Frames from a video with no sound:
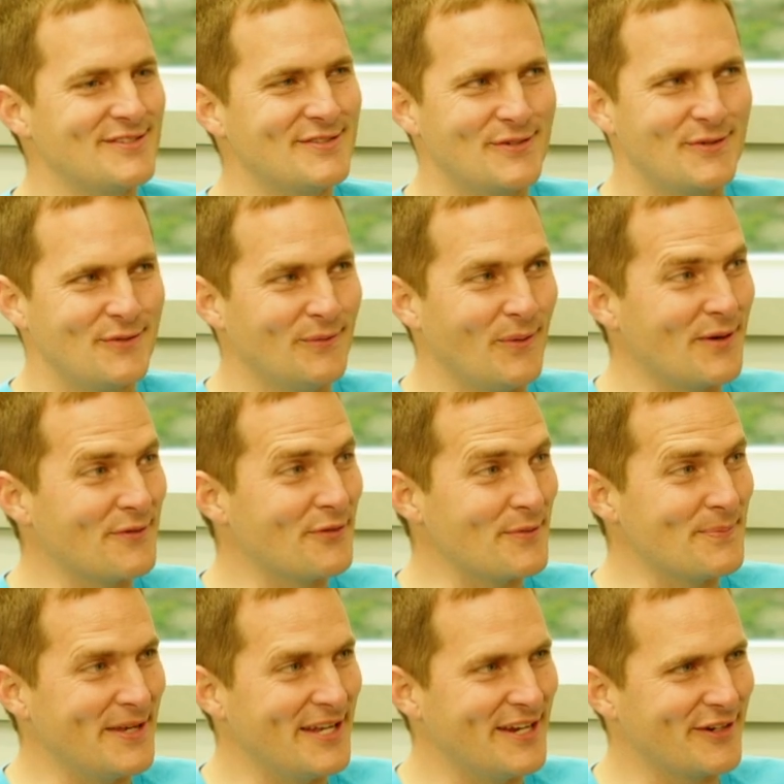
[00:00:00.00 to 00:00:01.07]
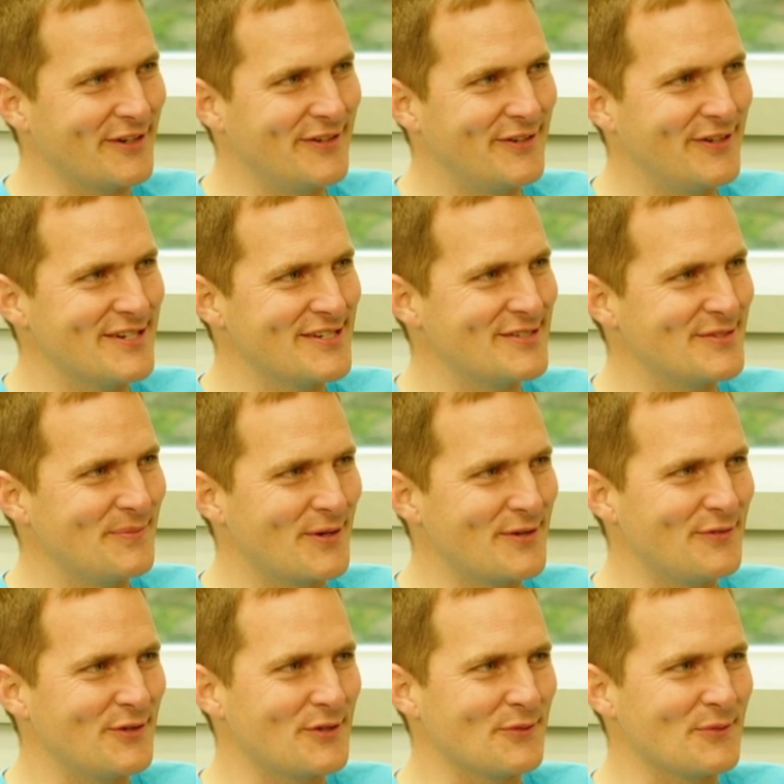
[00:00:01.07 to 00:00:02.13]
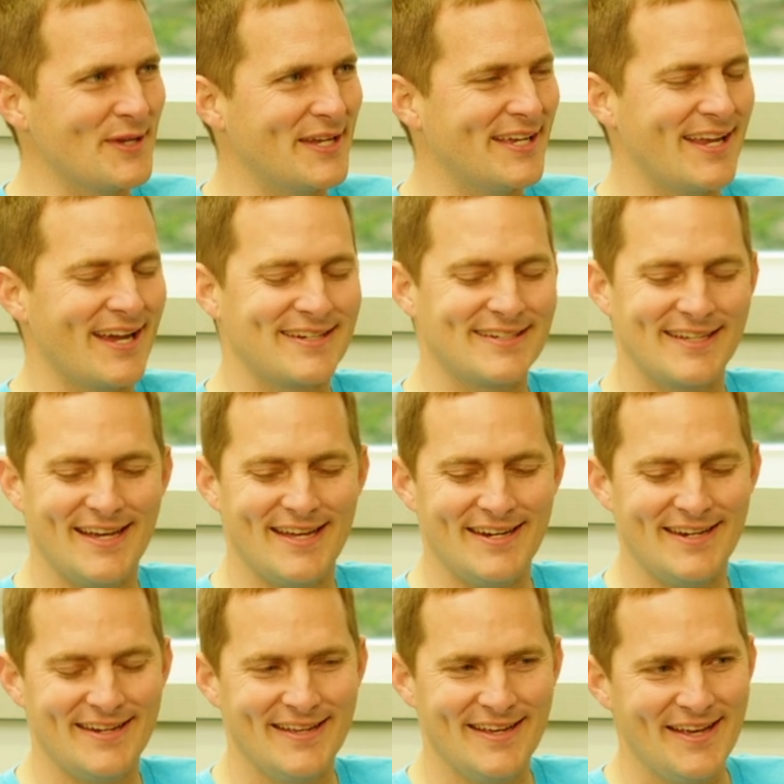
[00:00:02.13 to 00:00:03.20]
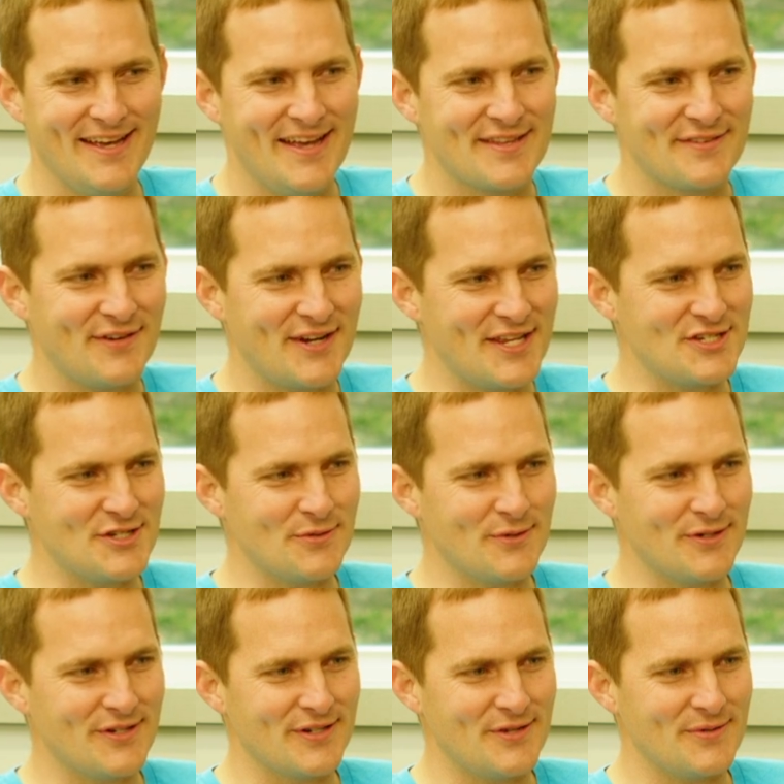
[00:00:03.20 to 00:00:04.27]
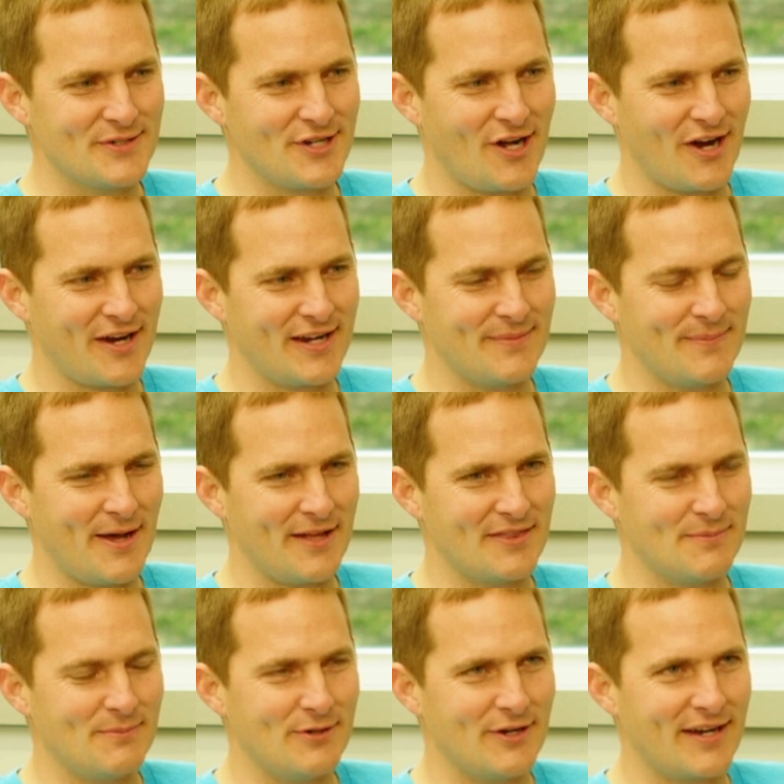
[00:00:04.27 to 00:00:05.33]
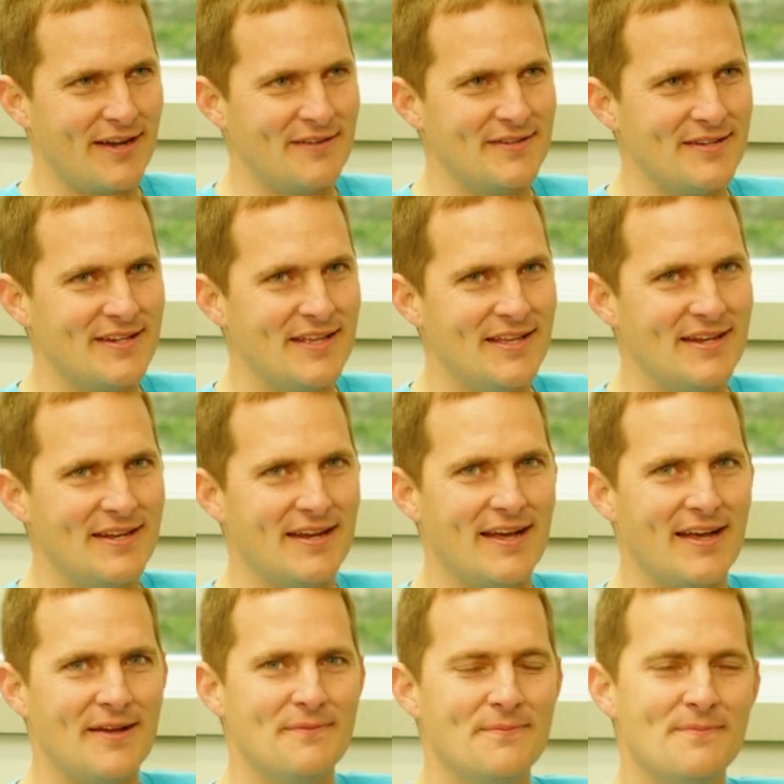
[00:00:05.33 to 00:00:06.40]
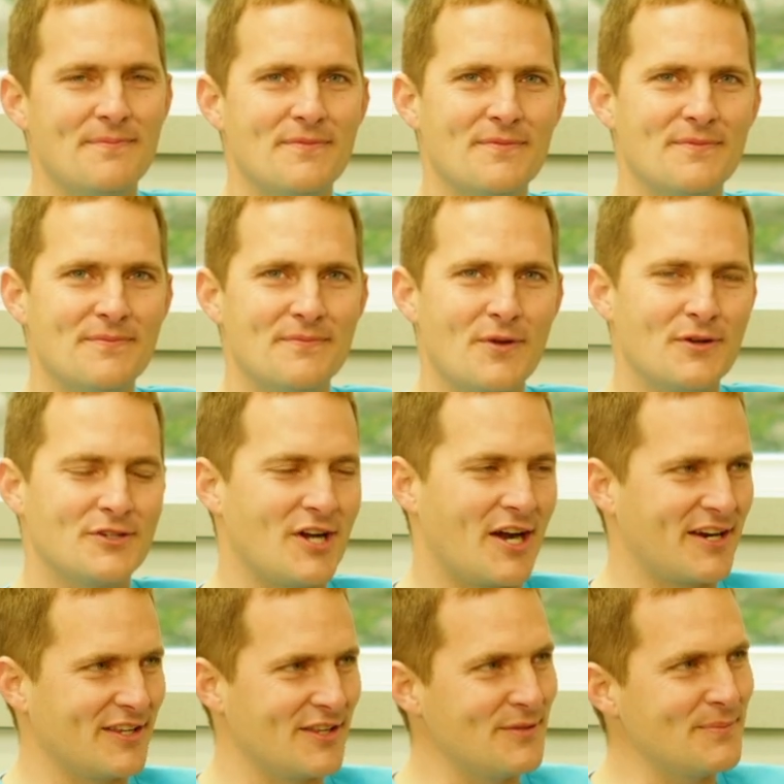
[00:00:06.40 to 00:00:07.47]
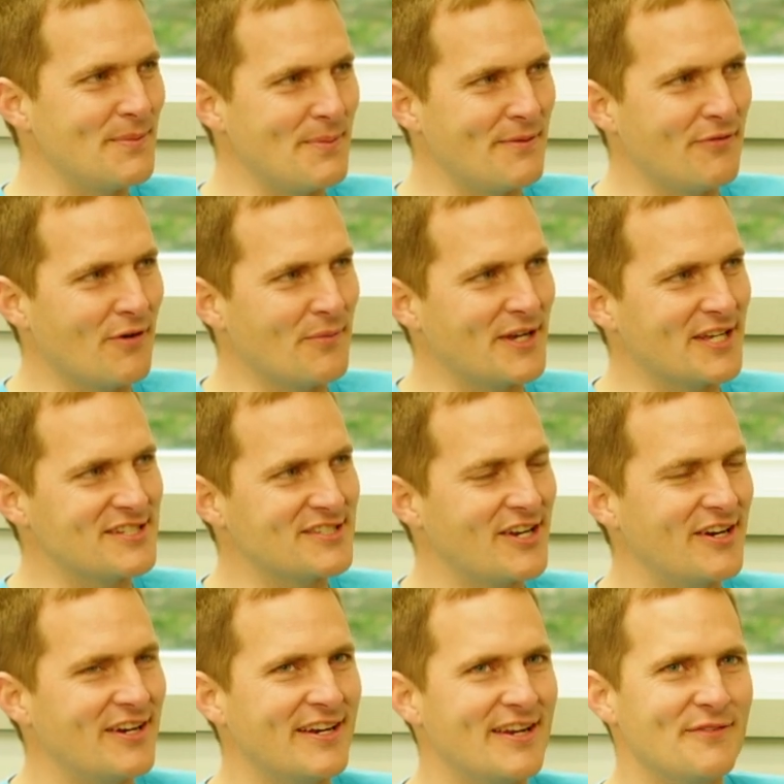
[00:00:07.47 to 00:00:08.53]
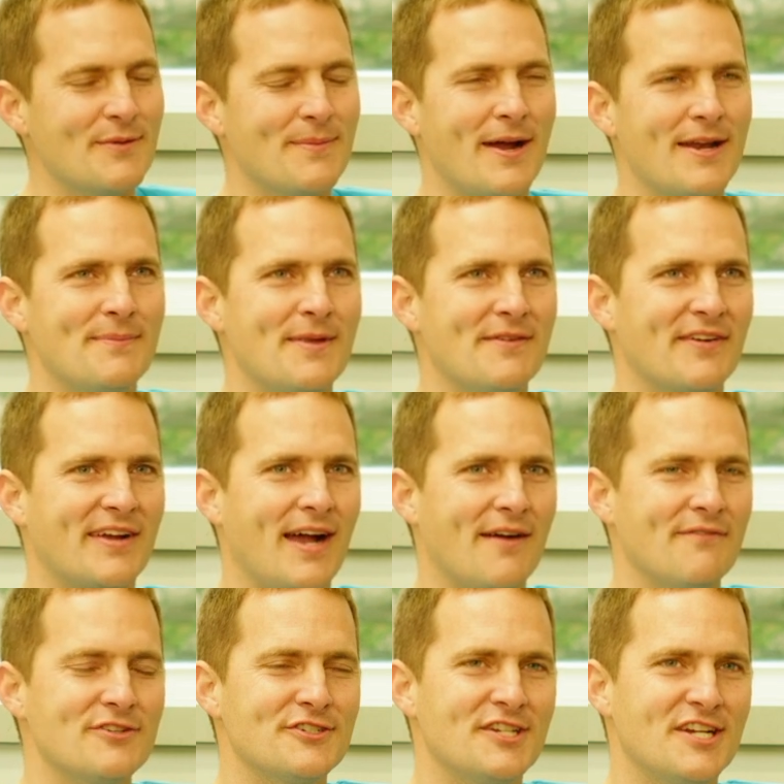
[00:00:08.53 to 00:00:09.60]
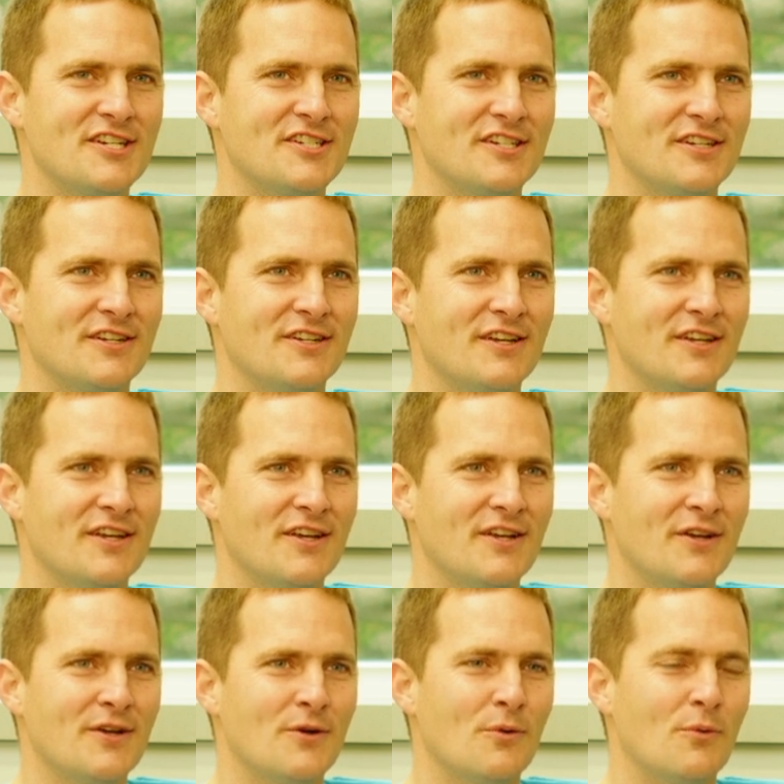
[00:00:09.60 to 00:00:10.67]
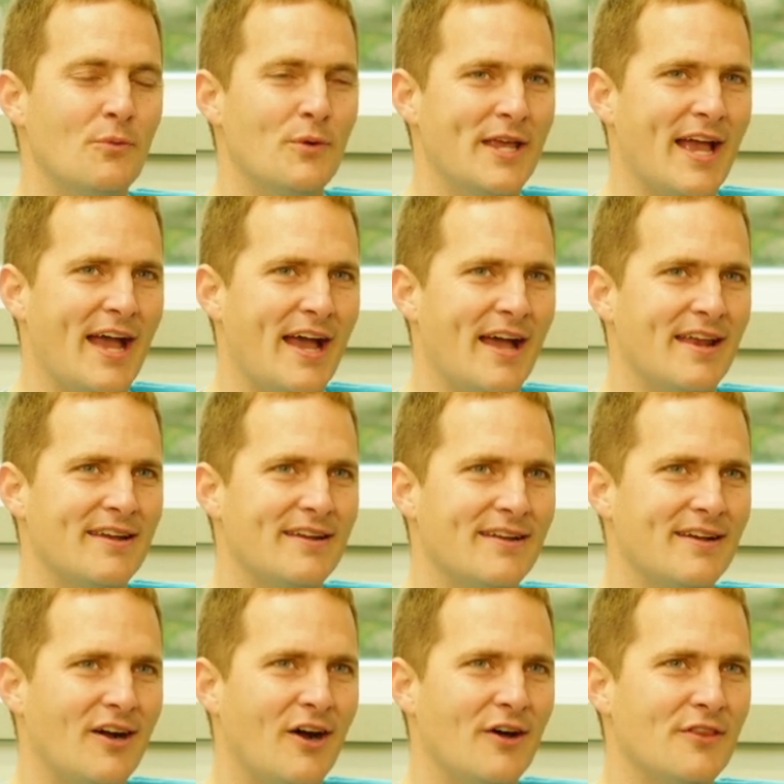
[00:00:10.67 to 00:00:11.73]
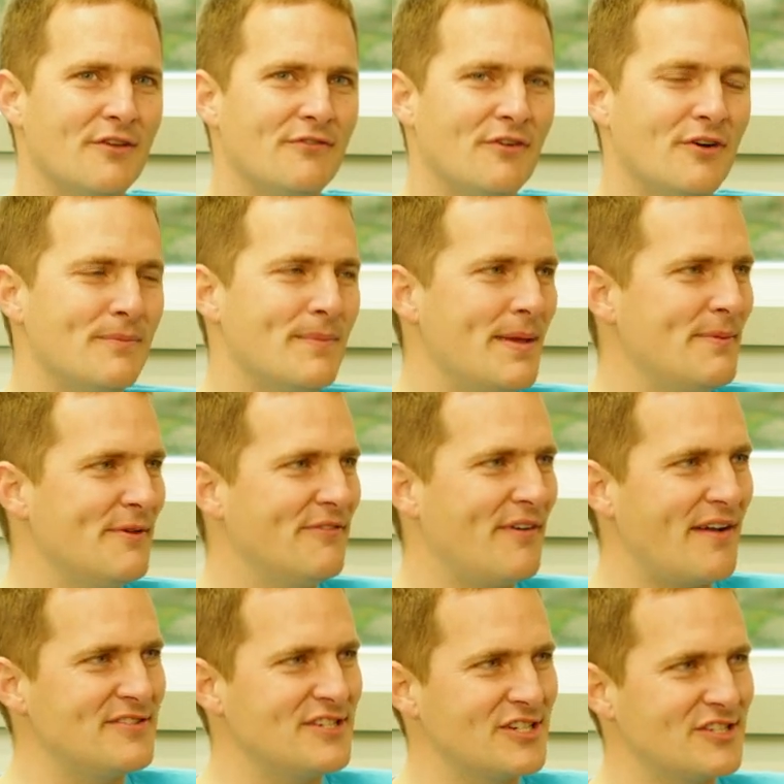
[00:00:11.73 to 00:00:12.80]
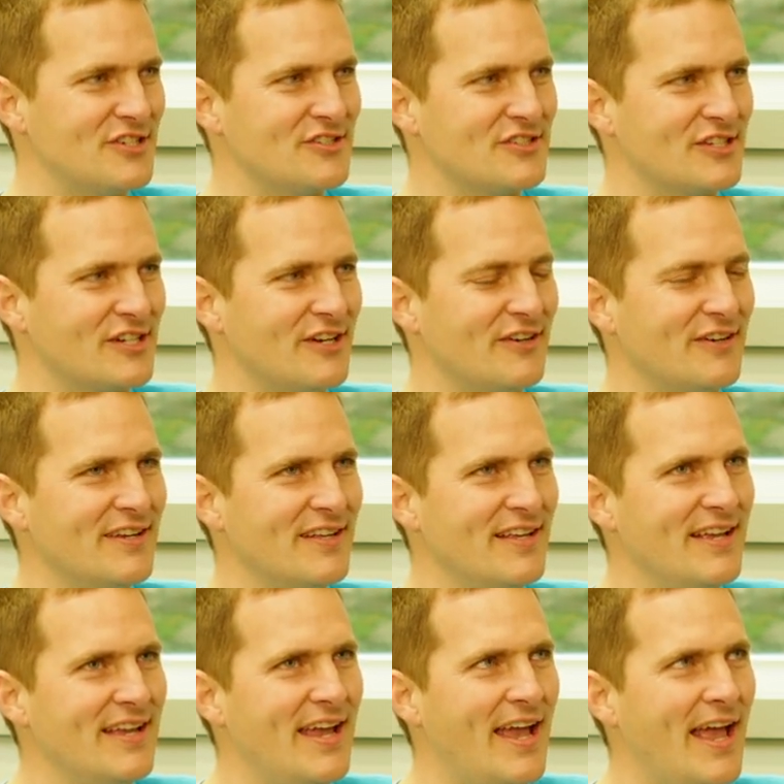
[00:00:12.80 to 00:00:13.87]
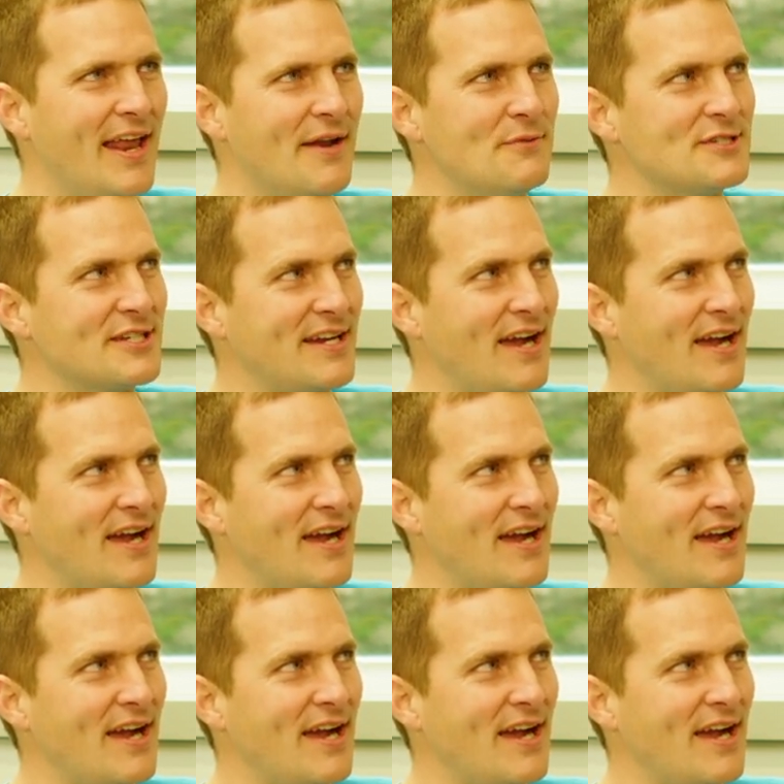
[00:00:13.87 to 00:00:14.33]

it's wonderful to be here, Chris. Wonderful to reconnect again. And it's funny as you were you were talking about the book. I, I, we were talking a little bit before we get started. It reminded me of a conversation we had on the phone maybe five six years ago, and it was a